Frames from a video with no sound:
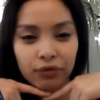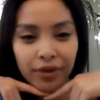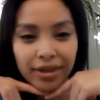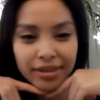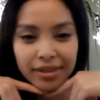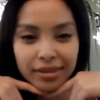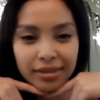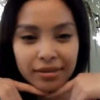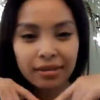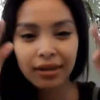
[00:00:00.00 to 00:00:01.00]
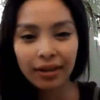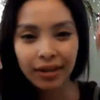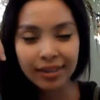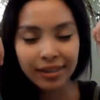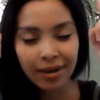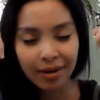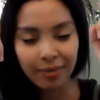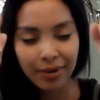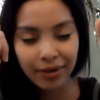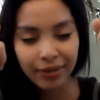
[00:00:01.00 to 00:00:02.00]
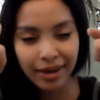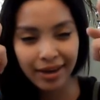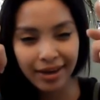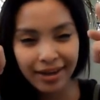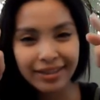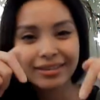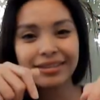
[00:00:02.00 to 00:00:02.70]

face? Let's talk about that.